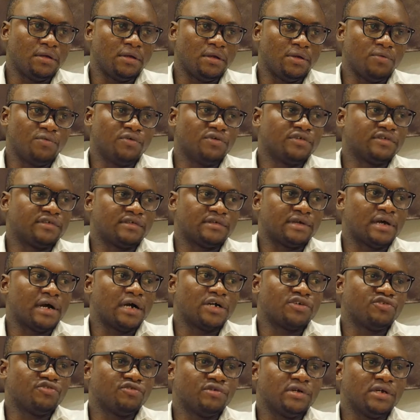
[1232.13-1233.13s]
it was
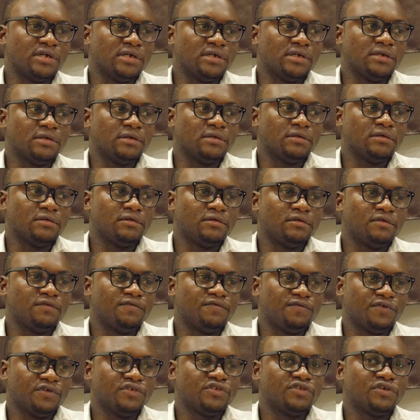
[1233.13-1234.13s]
actually,
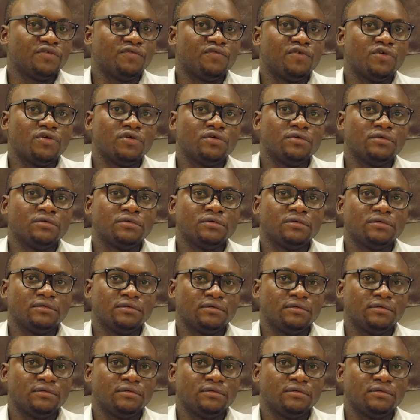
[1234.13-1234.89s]
first of all,